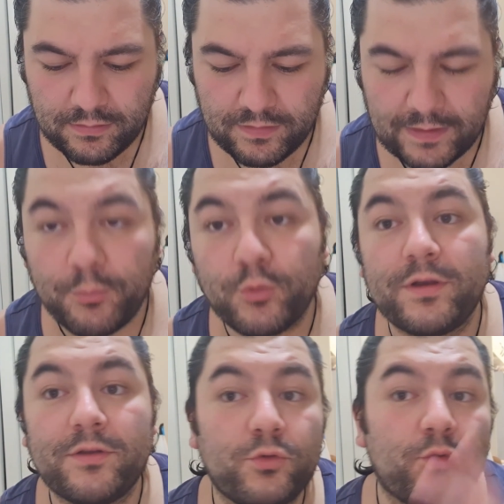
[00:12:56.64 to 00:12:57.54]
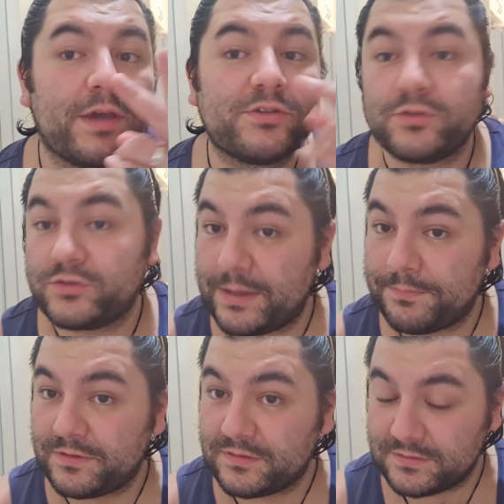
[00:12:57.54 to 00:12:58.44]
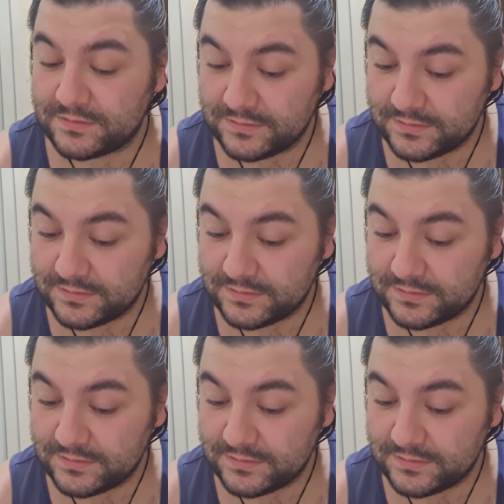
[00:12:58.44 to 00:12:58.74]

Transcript: they put in 2 extra chapters.